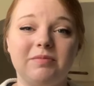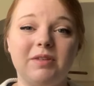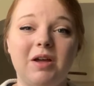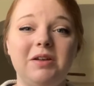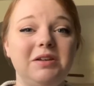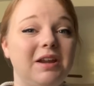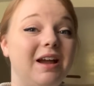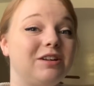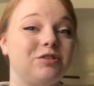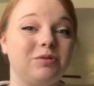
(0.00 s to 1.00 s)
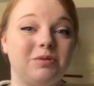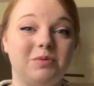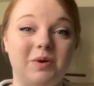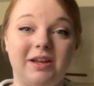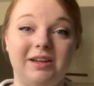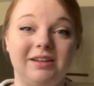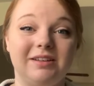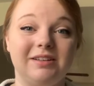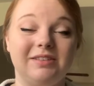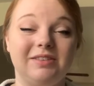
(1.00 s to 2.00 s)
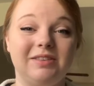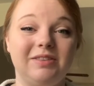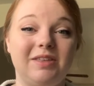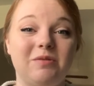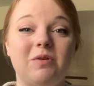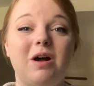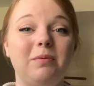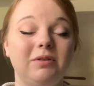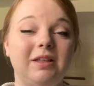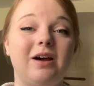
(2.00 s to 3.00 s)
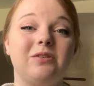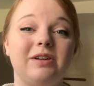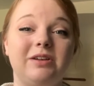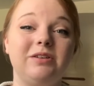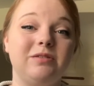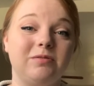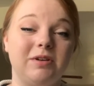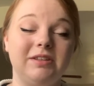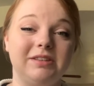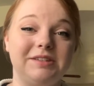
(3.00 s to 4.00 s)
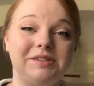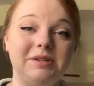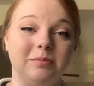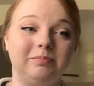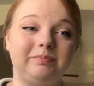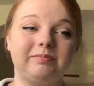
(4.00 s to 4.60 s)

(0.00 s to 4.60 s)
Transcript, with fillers: unnatural way that Robert Lowry could have written this hymn.